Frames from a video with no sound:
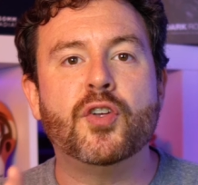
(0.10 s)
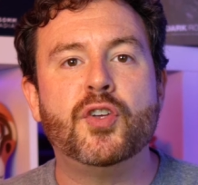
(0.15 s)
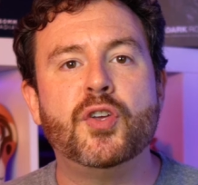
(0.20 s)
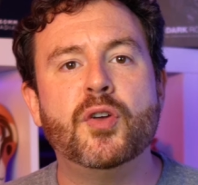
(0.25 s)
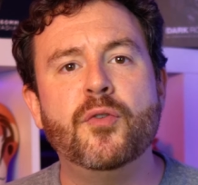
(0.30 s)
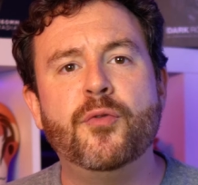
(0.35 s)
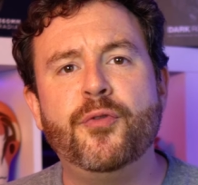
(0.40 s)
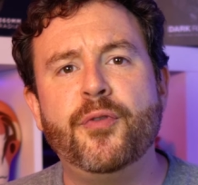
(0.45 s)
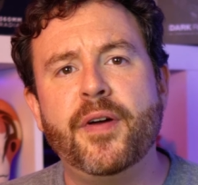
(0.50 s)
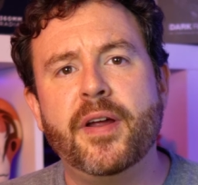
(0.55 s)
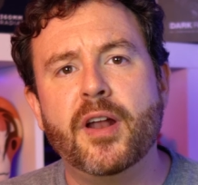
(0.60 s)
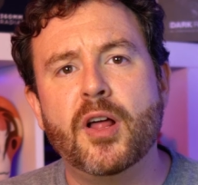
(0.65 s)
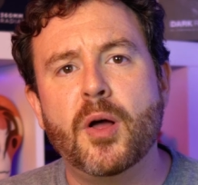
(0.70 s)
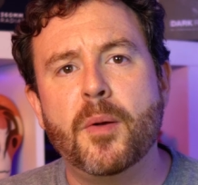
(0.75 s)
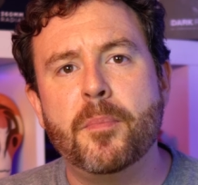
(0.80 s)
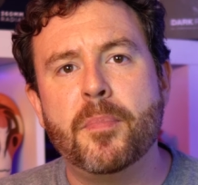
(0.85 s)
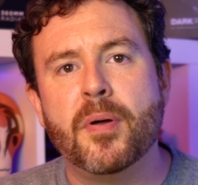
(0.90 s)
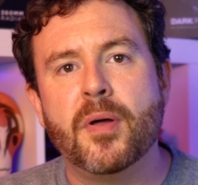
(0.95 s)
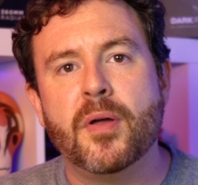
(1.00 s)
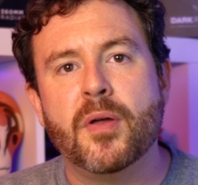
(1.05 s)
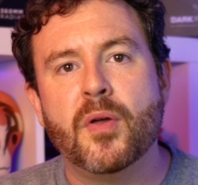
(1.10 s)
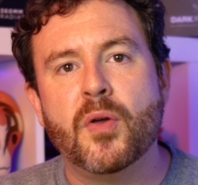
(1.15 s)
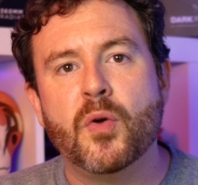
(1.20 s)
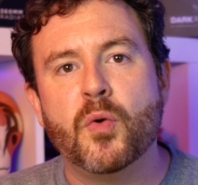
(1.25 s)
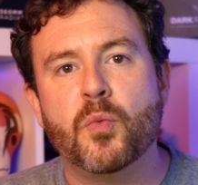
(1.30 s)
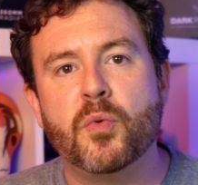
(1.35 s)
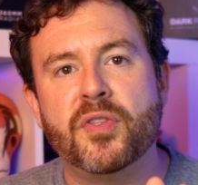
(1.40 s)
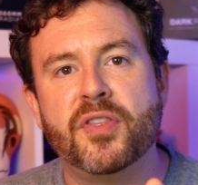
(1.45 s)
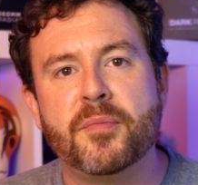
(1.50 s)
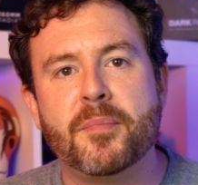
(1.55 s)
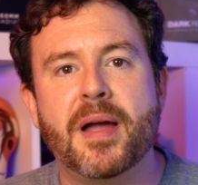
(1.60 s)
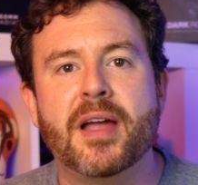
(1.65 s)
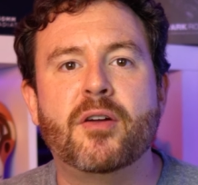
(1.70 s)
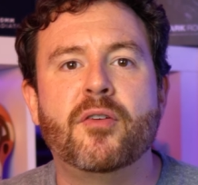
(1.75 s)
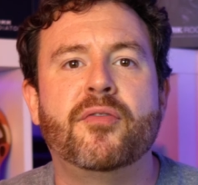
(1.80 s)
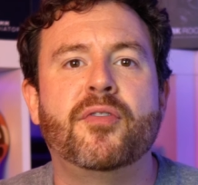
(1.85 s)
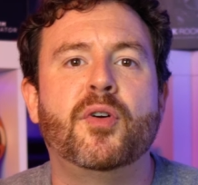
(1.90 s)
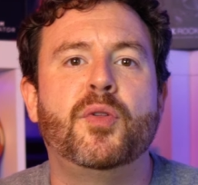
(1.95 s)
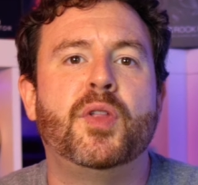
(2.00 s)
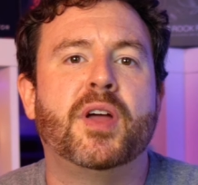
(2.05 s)
you fed up with the
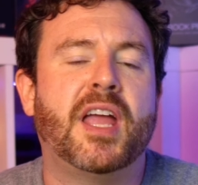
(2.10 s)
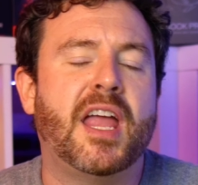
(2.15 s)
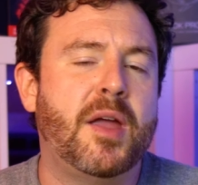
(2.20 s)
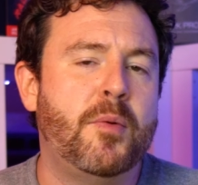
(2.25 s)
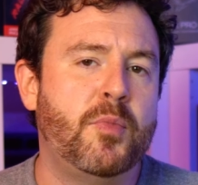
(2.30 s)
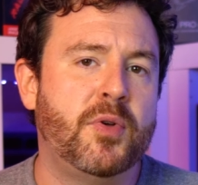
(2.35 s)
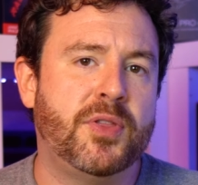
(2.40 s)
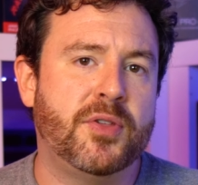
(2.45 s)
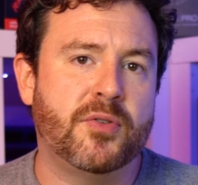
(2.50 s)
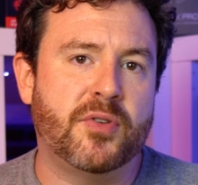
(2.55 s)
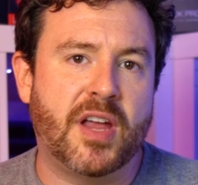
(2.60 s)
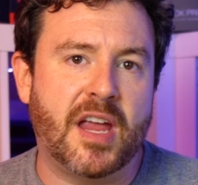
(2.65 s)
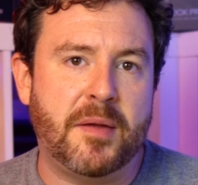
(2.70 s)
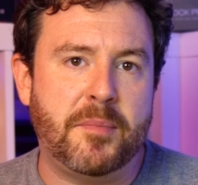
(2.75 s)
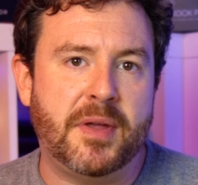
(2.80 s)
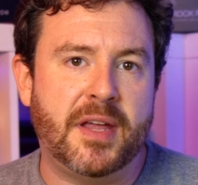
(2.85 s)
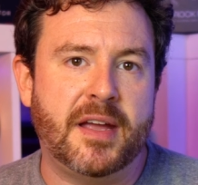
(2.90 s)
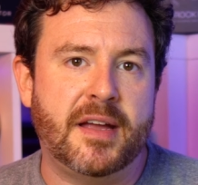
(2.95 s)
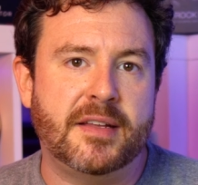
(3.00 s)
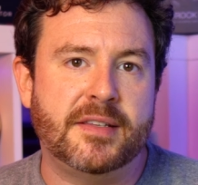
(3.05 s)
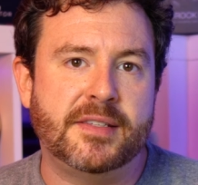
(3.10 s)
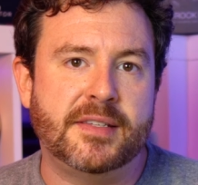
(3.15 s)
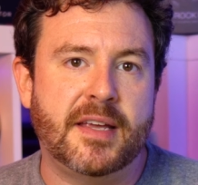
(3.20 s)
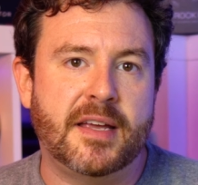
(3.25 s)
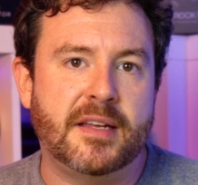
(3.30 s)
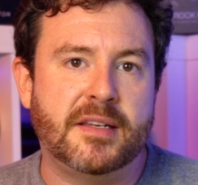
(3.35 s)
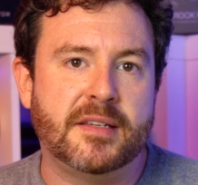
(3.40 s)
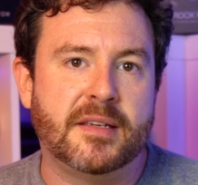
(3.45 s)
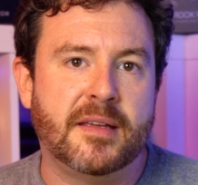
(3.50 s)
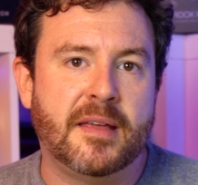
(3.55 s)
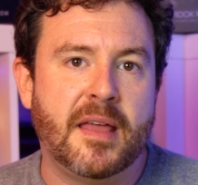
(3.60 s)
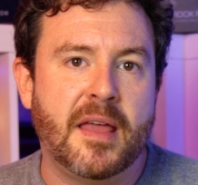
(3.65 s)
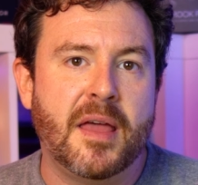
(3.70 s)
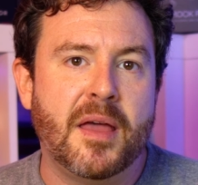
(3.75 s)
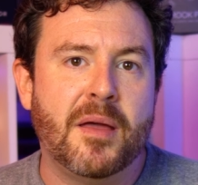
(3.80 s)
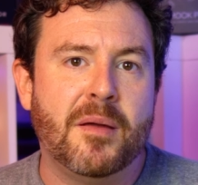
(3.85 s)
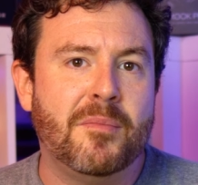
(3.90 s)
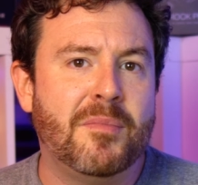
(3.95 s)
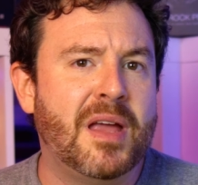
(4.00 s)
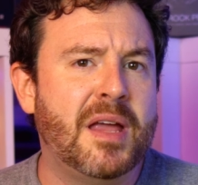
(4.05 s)
microphone that came with your gaming headset?
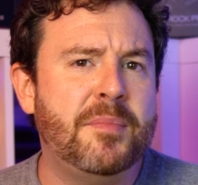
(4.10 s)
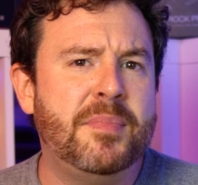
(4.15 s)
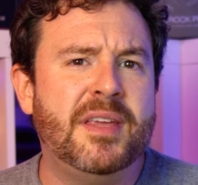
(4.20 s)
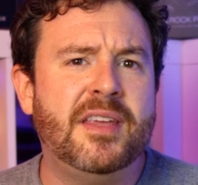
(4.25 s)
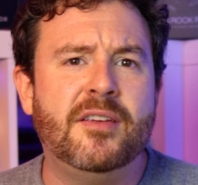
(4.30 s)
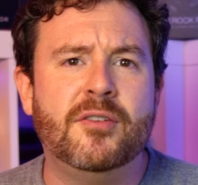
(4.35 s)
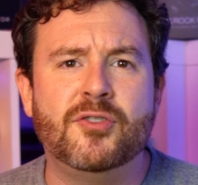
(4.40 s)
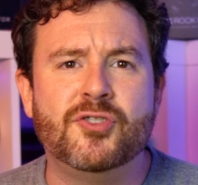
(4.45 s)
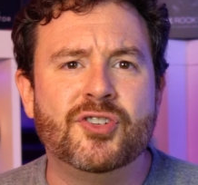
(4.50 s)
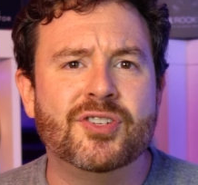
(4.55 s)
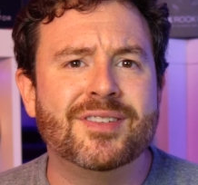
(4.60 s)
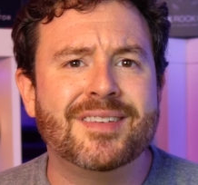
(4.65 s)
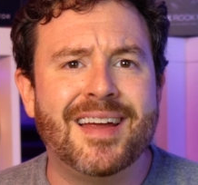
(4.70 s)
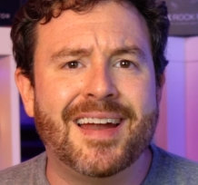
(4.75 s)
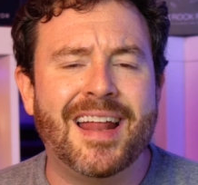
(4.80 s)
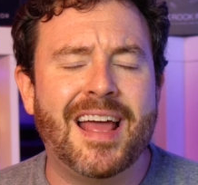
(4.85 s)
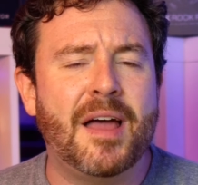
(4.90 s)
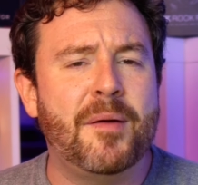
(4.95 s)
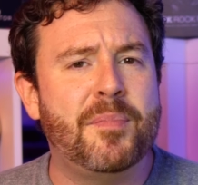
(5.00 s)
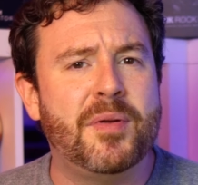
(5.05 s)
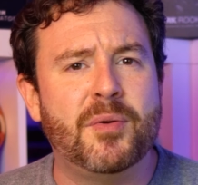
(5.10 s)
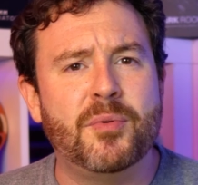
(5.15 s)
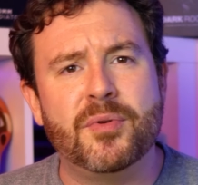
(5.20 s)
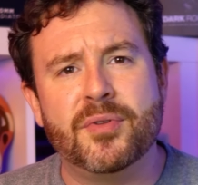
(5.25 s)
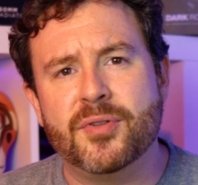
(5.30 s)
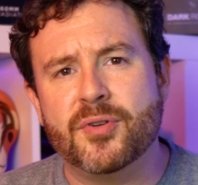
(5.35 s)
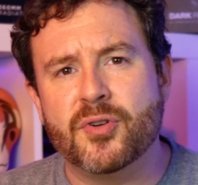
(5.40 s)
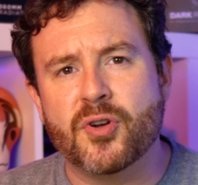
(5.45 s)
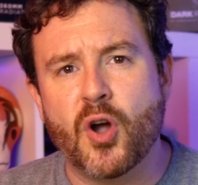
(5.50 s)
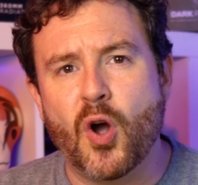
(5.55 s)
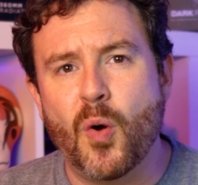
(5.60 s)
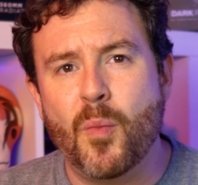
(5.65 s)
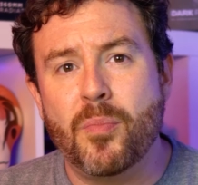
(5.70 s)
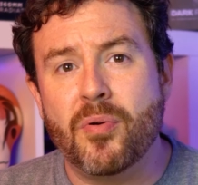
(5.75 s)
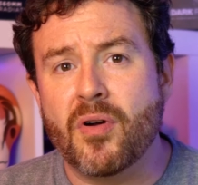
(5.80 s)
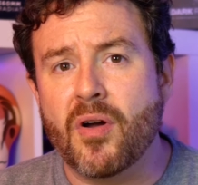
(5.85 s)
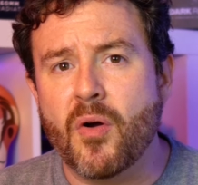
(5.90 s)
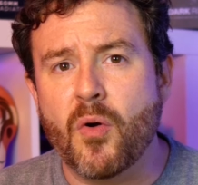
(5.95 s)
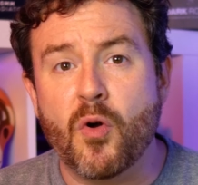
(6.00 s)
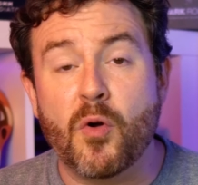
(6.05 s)
Maybe you're just not happy with your
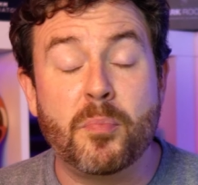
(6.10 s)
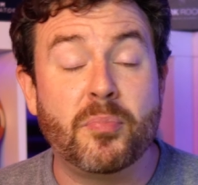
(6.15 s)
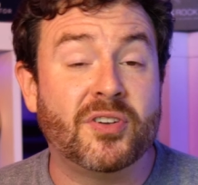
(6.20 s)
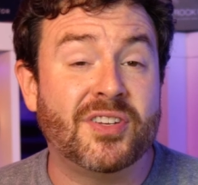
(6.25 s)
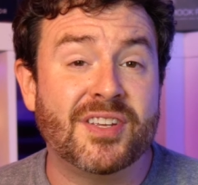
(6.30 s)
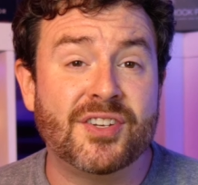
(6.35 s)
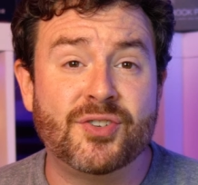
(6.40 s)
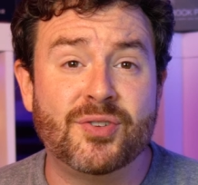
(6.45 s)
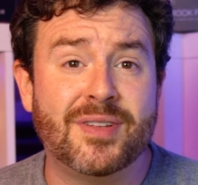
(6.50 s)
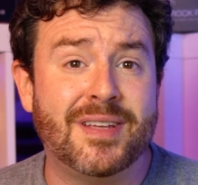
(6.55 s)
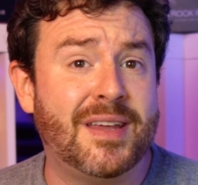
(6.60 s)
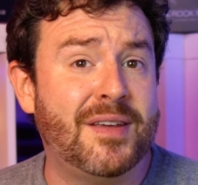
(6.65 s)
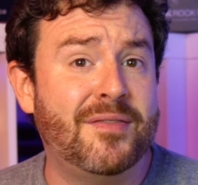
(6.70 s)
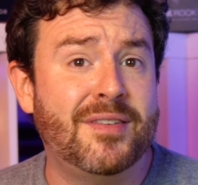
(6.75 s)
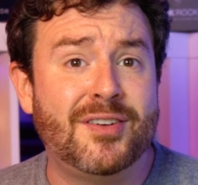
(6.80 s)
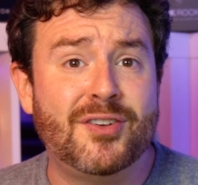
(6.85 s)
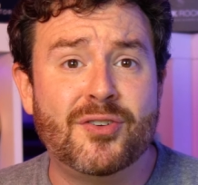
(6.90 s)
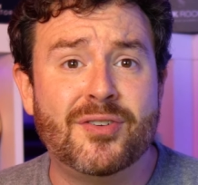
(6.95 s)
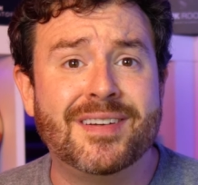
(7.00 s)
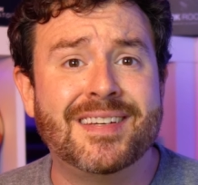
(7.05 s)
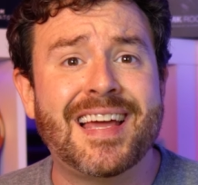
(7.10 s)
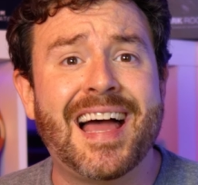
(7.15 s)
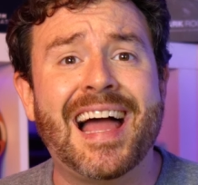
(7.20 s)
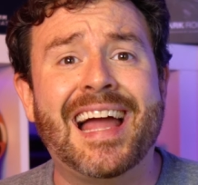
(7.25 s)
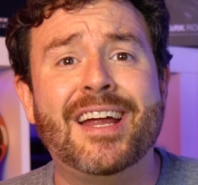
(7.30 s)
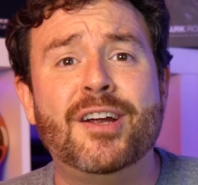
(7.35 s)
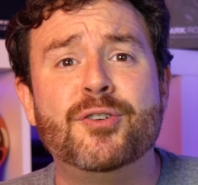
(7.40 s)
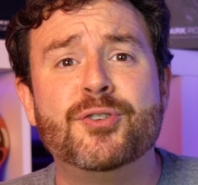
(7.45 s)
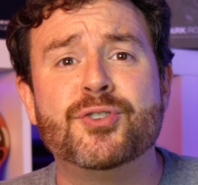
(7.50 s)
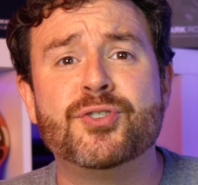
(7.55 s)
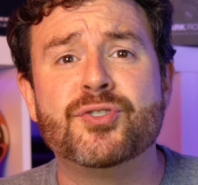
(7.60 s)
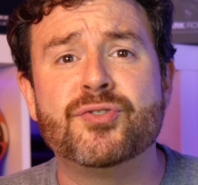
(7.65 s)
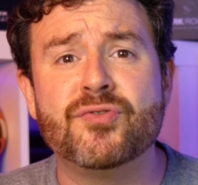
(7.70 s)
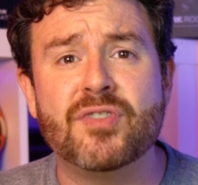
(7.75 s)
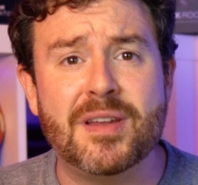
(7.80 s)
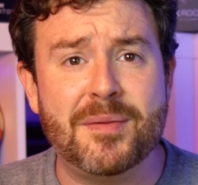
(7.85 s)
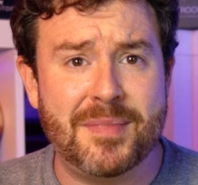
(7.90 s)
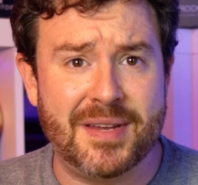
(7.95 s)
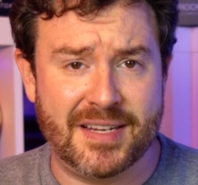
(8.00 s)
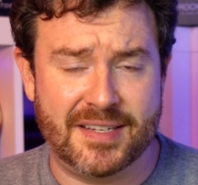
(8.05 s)
GoPro or potentially even your entire
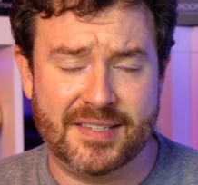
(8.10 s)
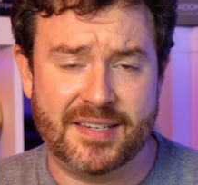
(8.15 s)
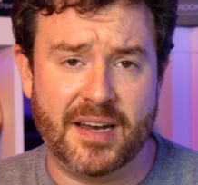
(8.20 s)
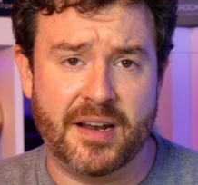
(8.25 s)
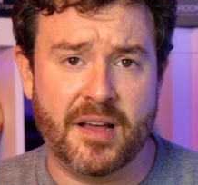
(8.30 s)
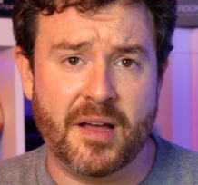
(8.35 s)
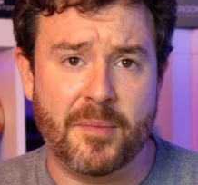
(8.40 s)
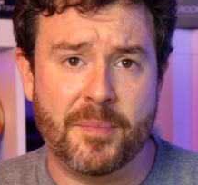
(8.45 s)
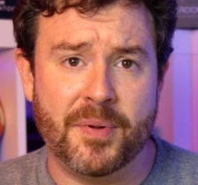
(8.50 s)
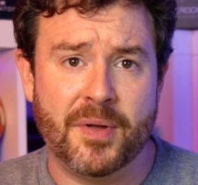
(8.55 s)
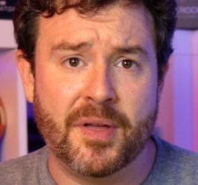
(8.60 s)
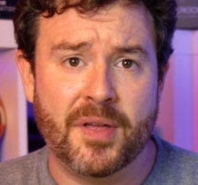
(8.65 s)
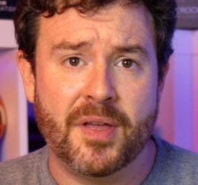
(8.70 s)
streaming setup.